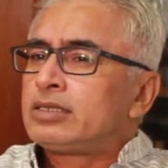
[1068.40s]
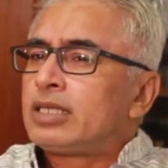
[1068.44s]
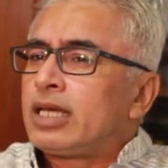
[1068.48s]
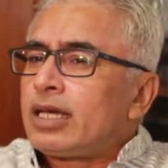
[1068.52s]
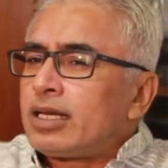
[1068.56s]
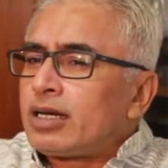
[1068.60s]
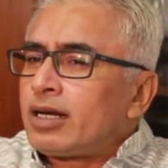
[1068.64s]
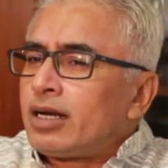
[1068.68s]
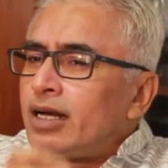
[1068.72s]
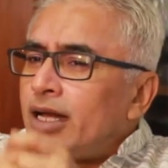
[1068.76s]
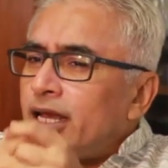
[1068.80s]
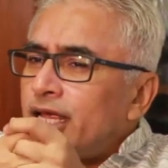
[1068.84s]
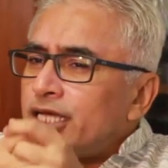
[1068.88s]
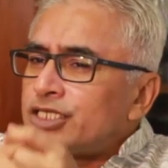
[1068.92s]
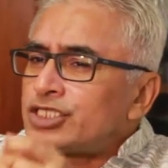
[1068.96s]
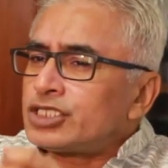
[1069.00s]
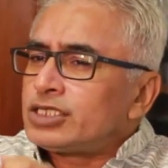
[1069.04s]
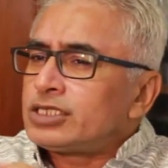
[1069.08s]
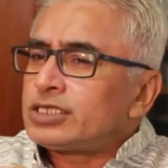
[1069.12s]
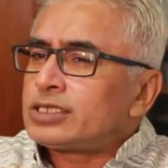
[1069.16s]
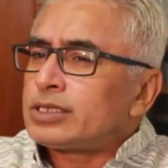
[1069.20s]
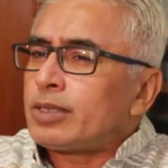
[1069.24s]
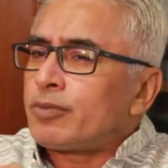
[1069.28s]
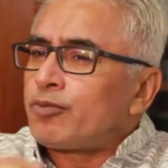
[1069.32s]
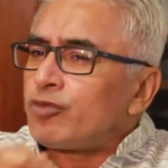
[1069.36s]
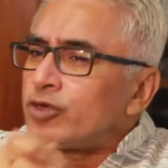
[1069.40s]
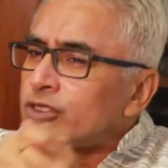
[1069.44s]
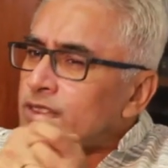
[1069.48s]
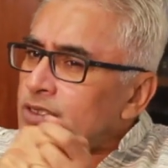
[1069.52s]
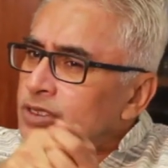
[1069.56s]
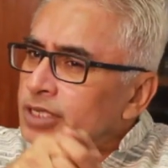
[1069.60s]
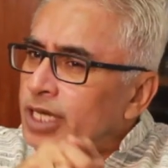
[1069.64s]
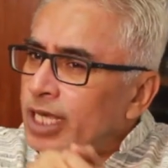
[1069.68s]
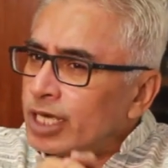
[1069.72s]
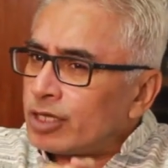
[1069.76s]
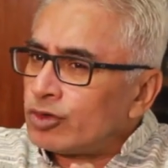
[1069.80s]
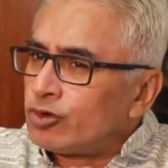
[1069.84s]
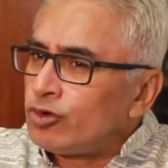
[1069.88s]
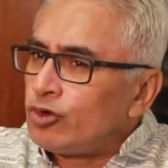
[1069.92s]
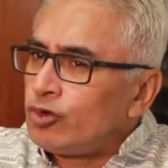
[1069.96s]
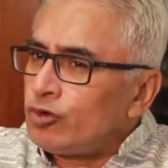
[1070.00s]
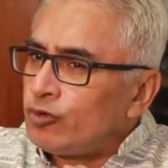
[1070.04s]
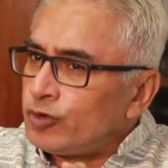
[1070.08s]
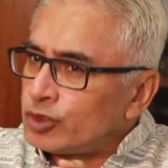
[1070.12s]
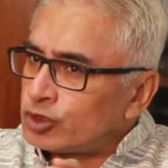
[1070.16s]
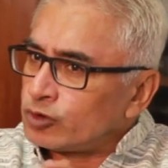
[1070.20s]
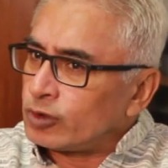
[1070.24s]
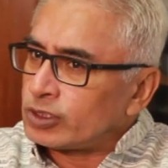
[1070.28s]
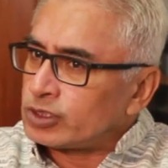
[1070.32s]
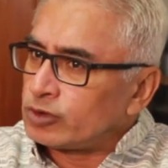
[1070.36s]
their relationship with Nehru,
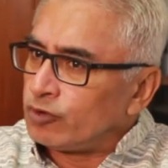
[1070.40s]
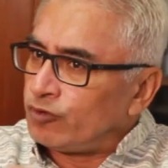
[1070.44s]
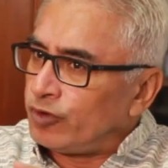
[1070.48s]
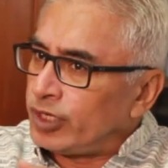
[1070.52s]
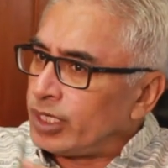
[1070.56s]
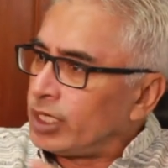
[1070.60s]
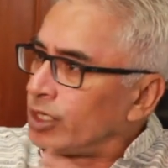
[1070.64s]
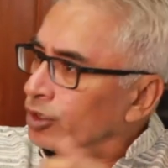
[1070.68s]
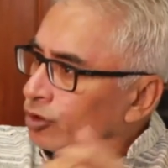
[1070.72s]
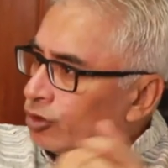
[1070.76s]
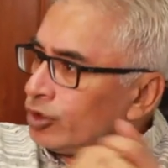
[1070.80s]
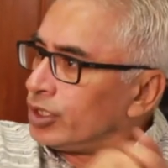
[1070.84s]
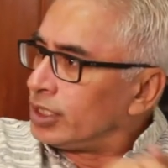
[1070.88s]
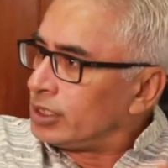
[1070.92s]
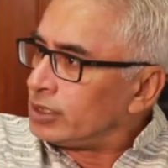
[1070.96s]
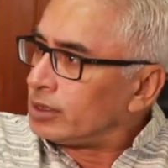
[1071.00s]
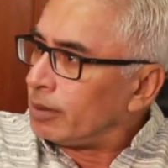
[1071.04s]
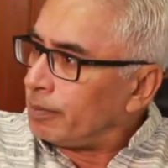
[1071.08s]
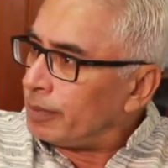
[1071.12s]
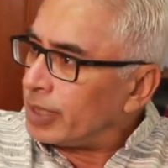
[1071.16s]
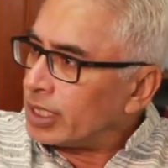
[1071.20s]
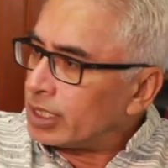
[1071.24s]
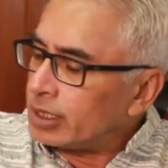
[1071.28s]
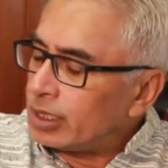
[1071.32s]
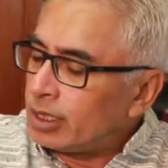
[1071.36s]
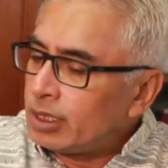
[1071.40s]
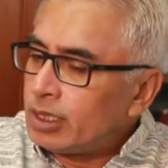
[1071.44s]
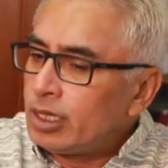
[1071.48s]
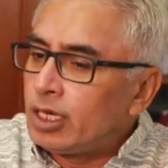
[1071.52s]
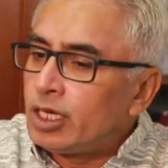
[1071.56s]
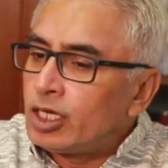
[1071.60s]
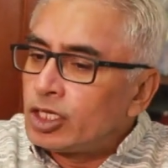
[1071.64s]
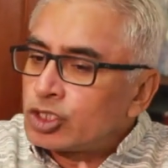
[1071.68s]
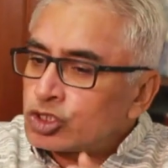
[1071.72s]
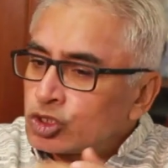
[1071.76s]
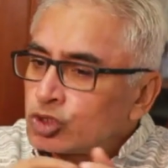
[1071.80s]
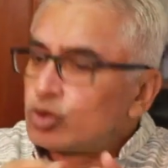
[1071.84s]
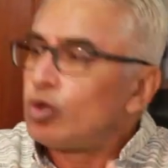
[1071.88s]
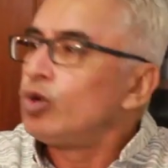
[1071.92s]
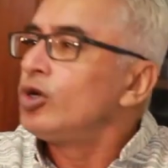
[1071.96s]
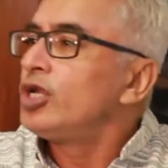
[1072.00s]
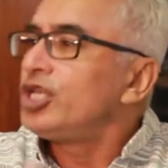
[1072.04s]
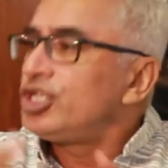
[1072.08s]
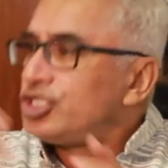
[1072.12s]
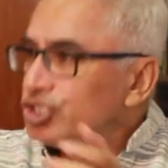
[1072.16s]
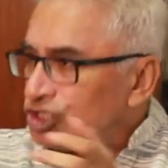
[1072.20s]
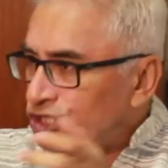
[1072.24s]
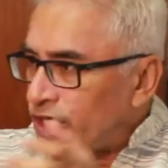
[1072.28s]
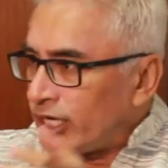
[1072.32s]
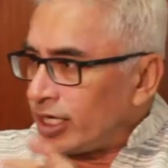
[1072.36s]
which was very good in the beginning,
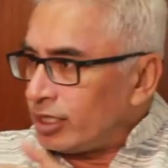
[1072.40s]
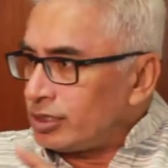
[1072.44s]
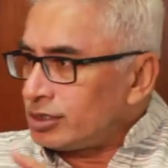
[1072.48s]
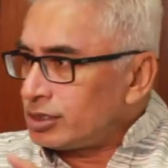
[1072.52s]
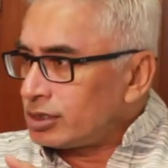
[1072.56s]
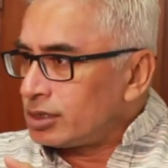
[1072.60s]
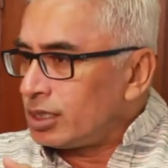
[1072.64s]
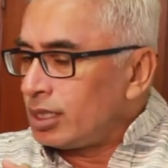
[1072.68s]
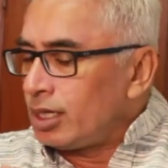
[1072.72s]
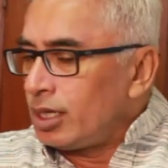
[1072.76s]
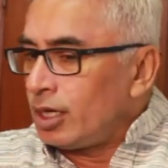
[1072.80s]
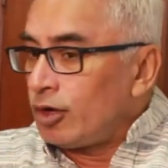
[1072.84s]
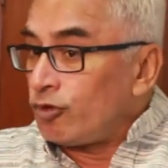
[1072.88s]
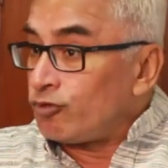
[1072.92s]
slowly changed.